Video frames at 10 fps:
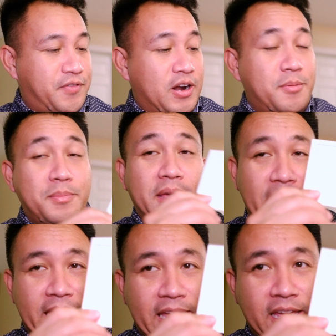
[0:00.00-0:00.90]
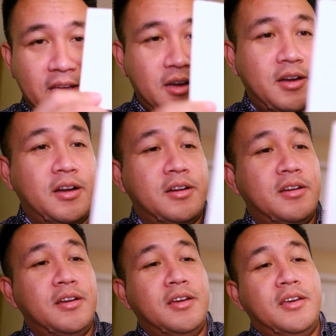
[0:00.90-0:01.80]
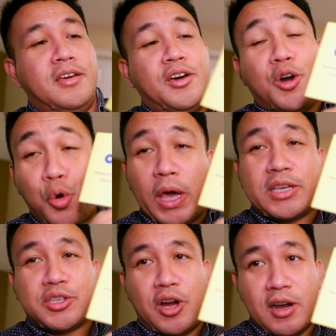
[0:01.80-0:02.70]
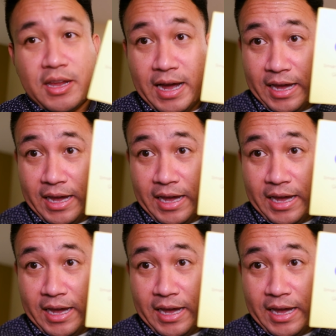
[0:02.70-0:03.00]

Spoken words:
from a quick start